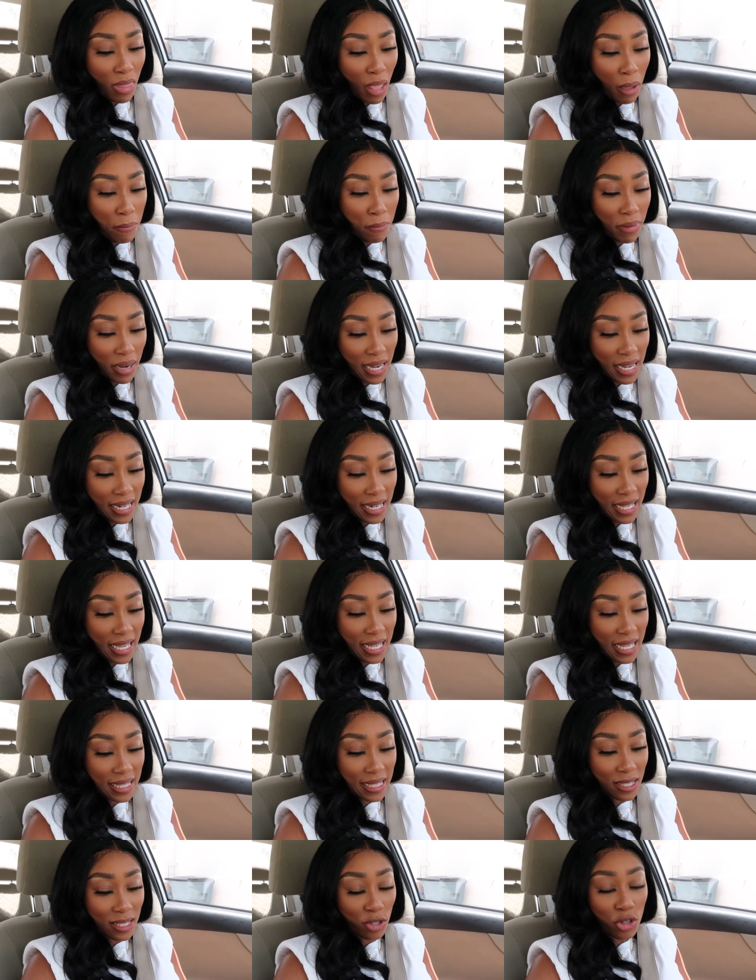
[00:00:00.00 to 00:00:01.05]
but
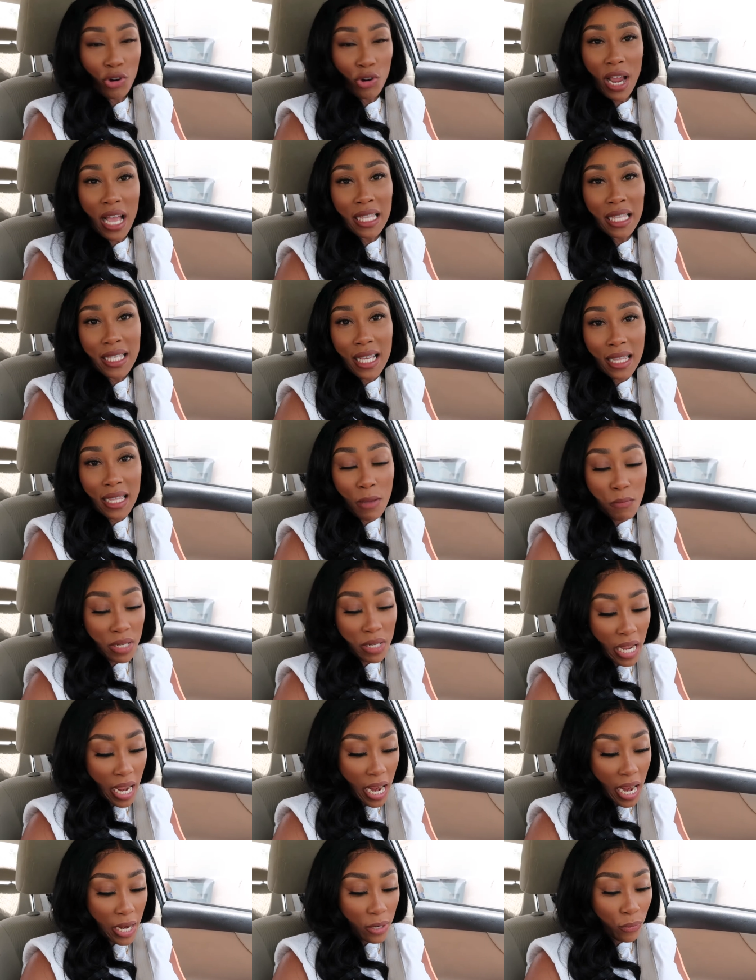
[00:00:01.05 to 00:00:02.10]
it's Trenta
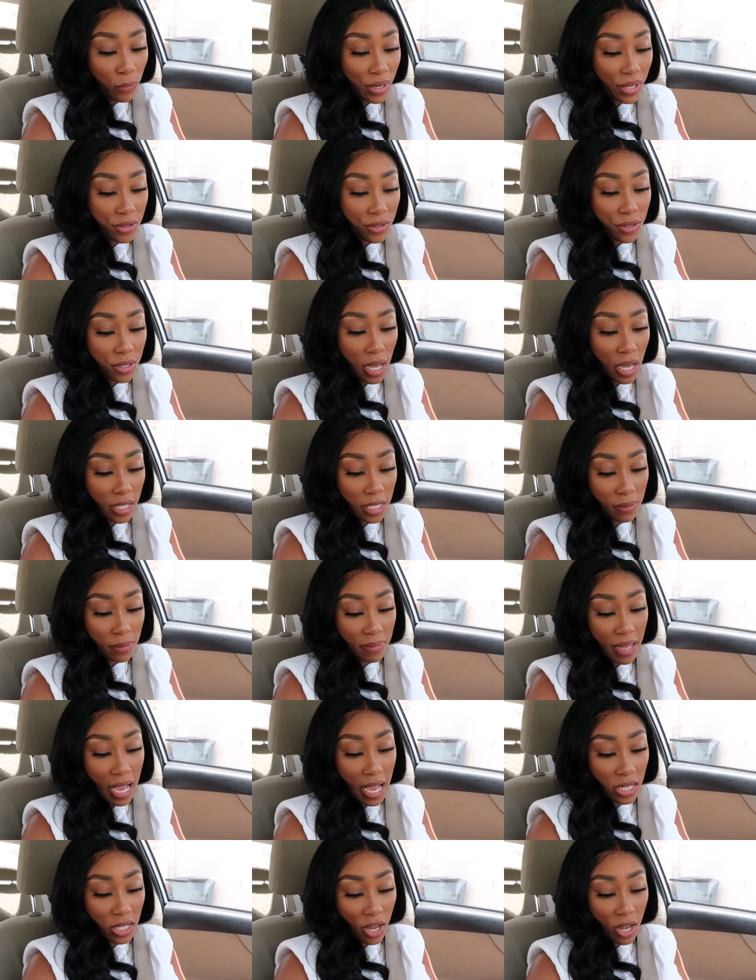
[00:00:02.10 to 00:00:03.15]
lemonade with a
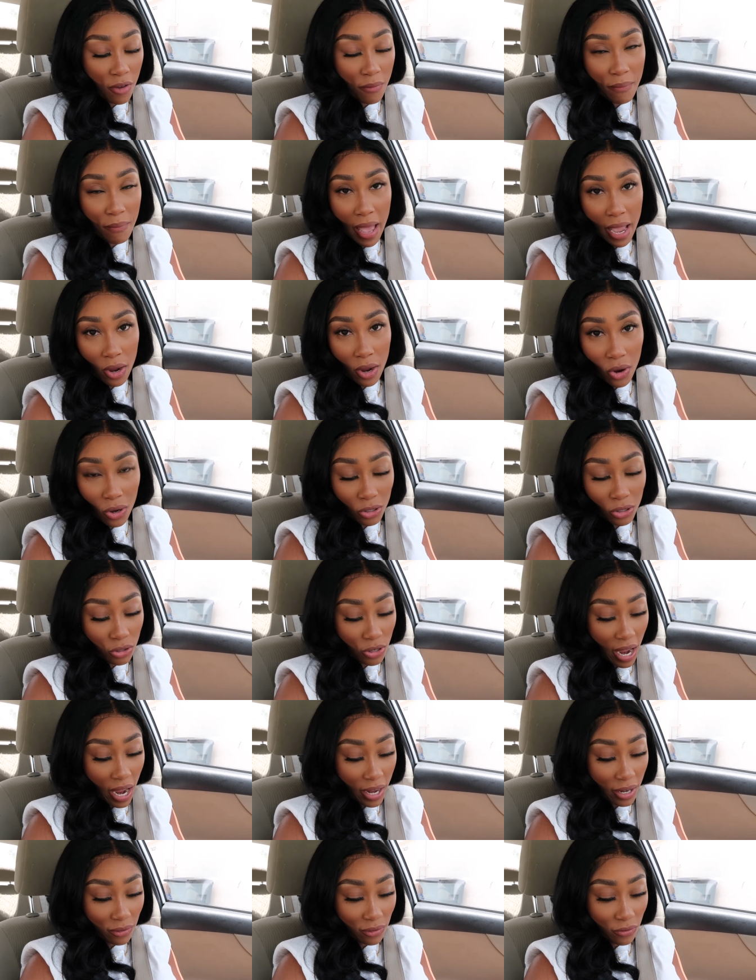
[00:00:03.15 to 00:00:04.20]
splash of mango,
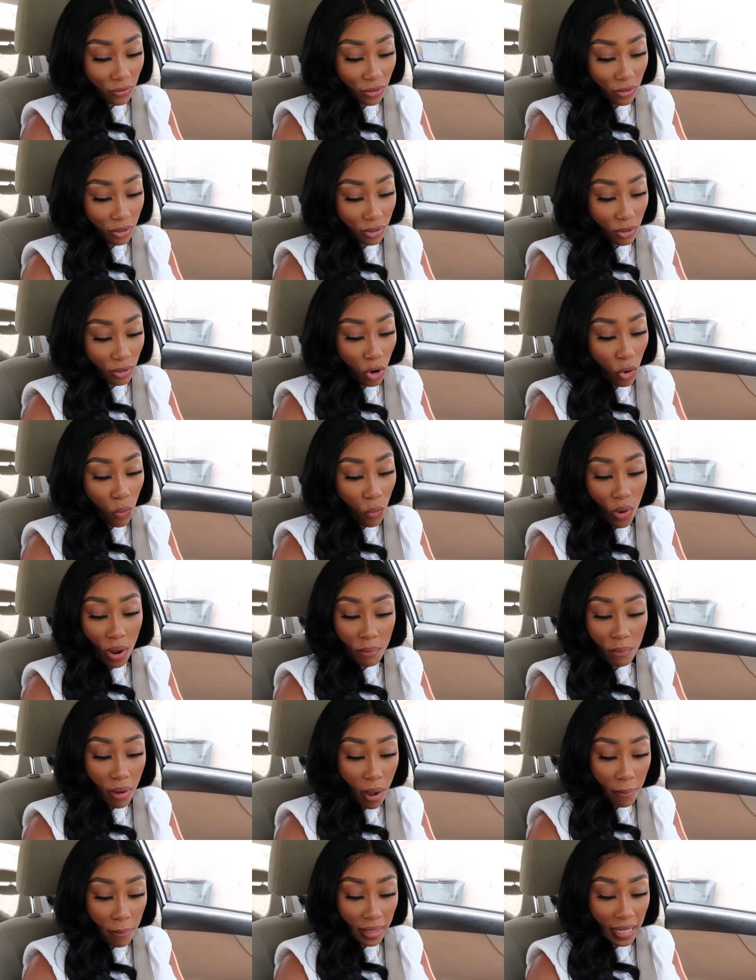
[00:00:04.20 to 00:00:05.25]
dragon fruit, one
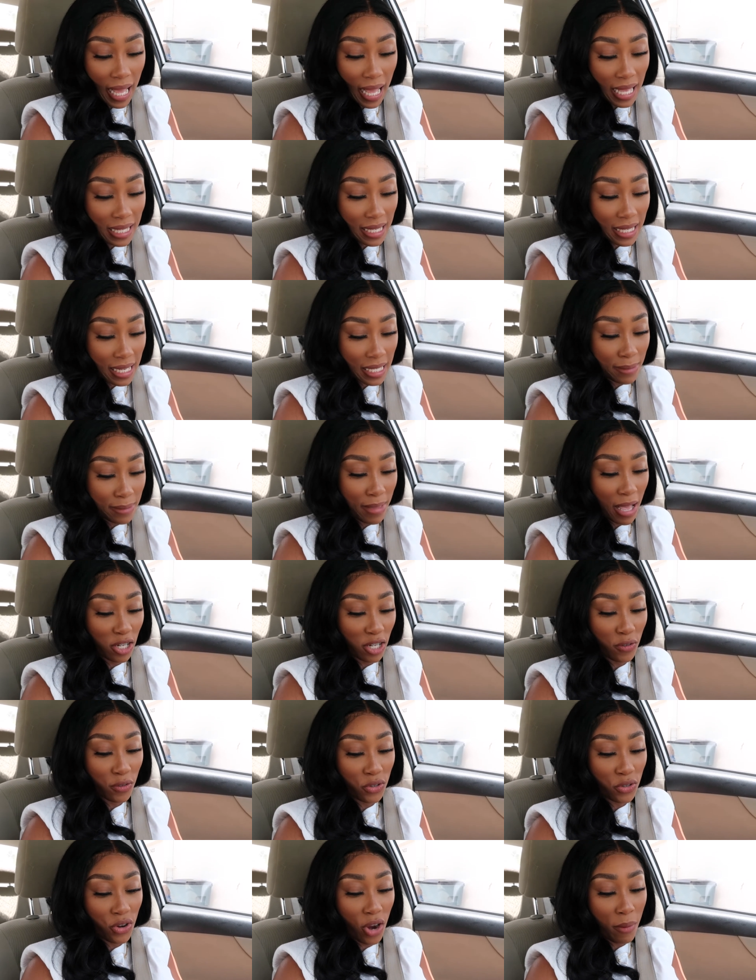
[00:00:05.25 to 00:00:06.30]
pump classic, splash
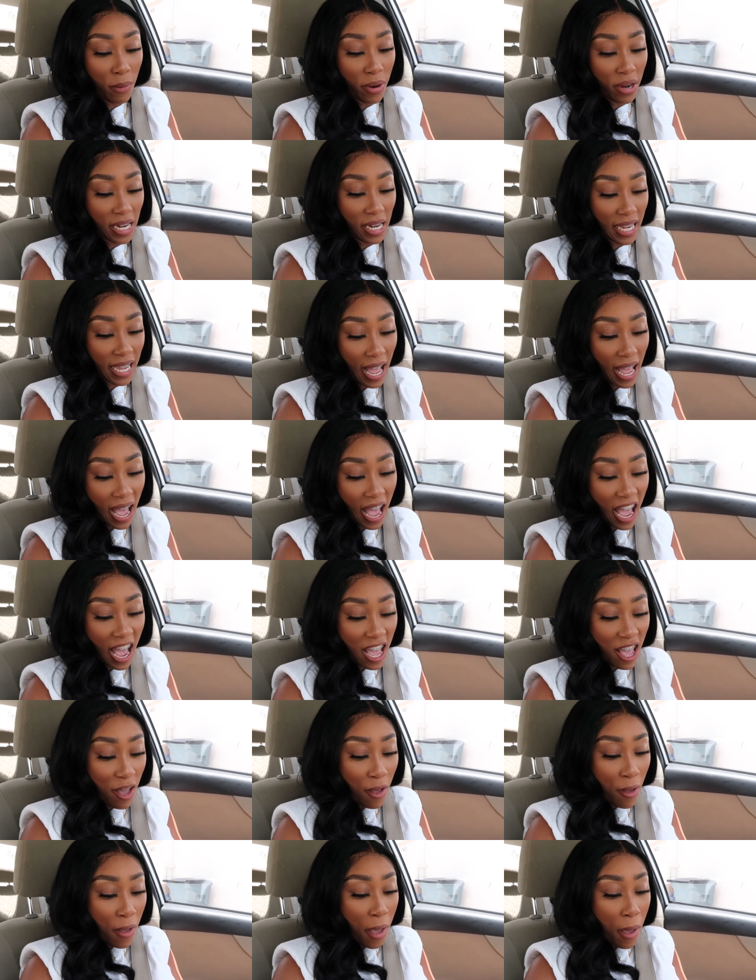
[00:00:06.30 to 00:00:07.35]
of strawberry acai,
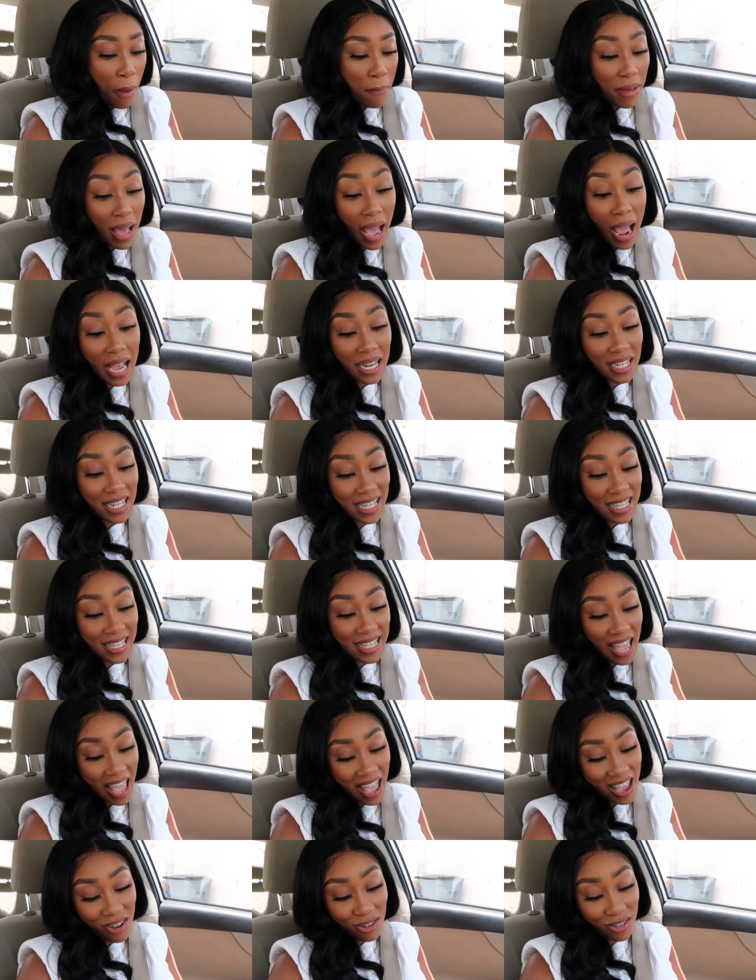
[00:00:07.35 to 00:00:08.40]
Passion
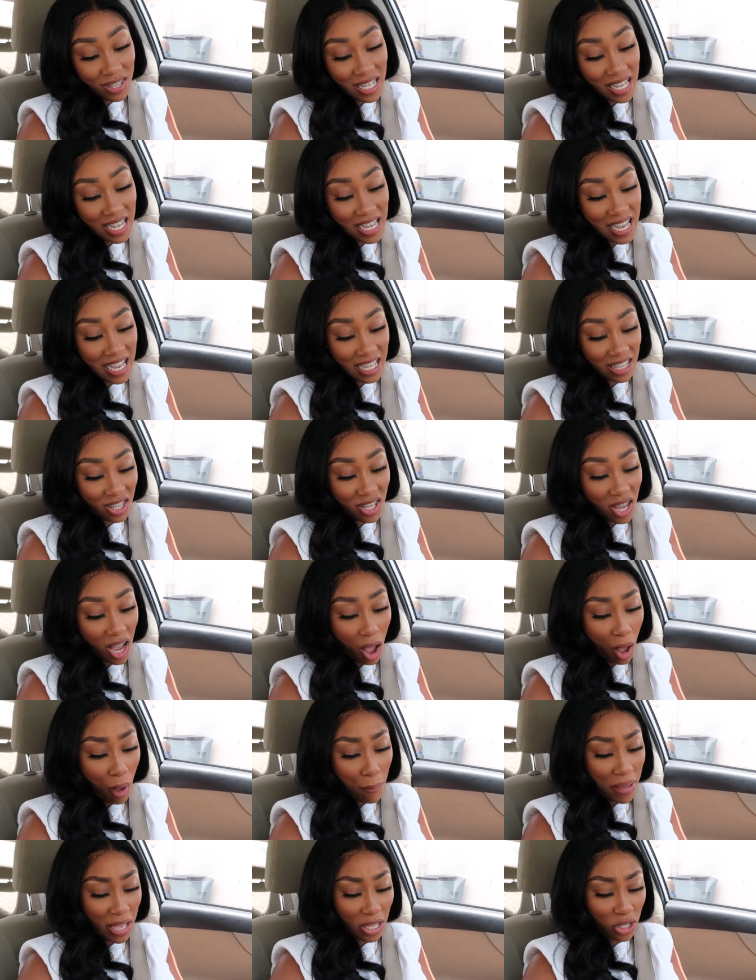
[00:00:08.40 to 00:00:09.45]
Tango tea in
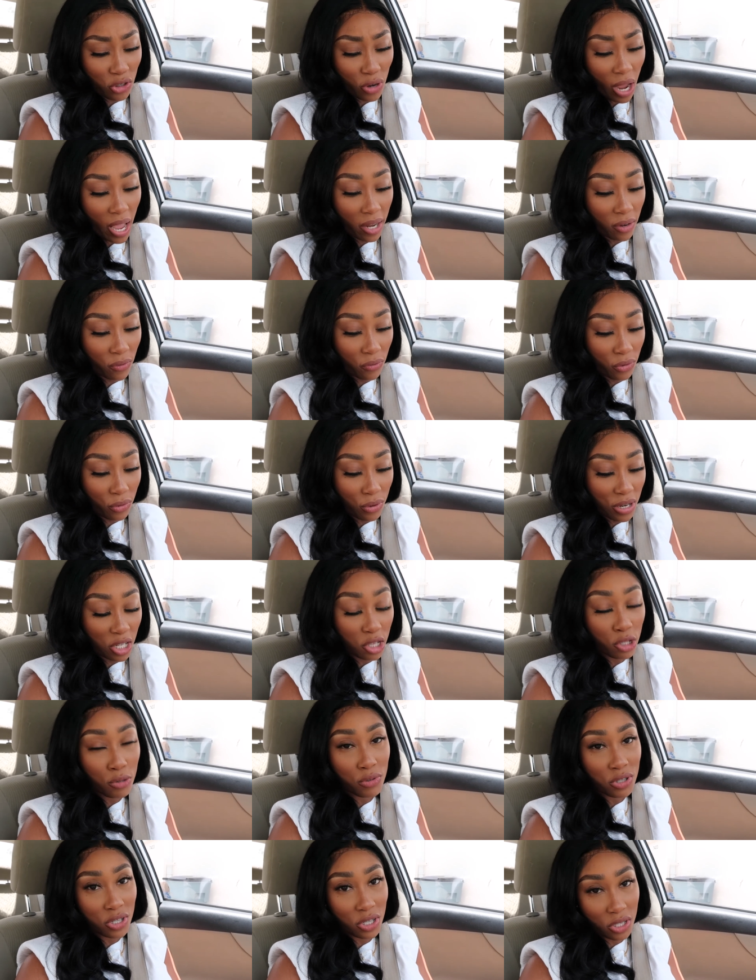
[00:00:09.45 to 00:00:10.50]
top, and dragon fruit
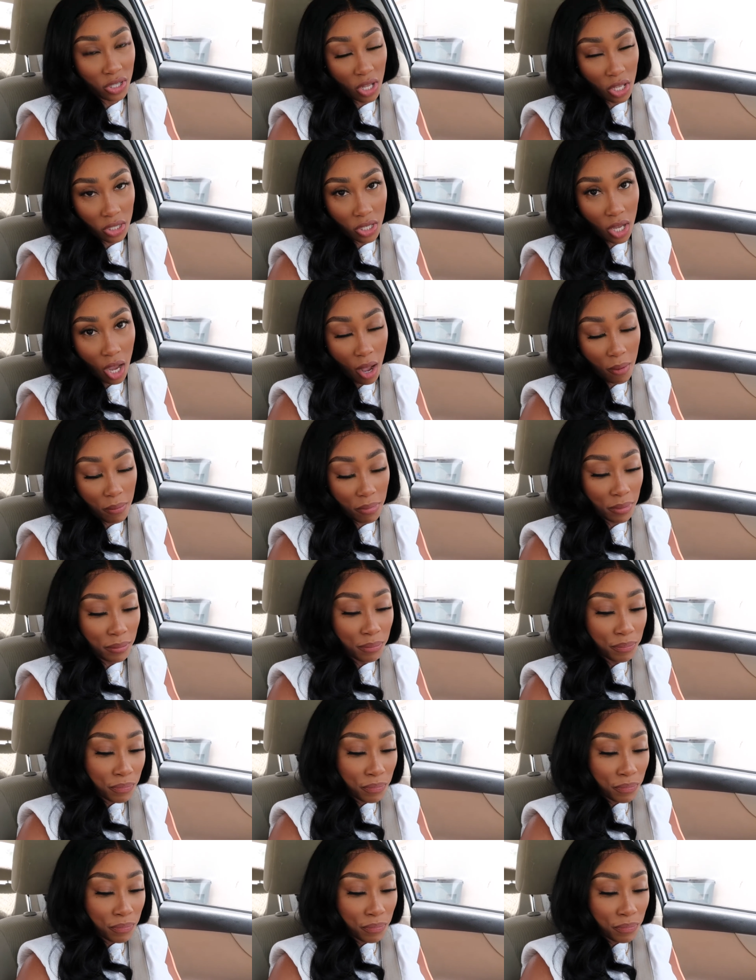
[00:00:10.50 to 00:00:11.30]
inclusions on top.